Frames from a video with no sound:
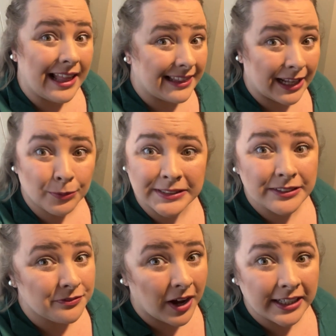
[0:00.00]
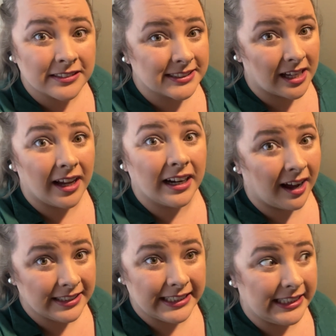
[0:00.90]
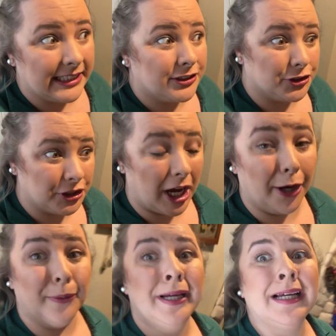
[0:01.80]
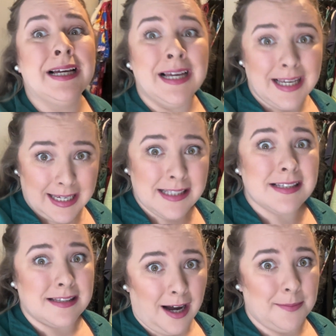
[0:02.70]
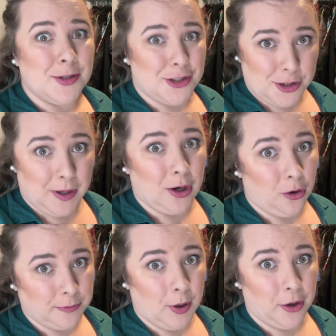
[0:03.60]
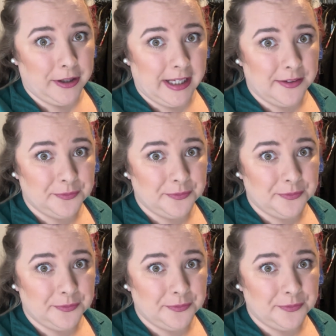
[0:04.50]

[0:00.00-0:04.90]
And that was the final sign I needed to know it's time to do a KonMari.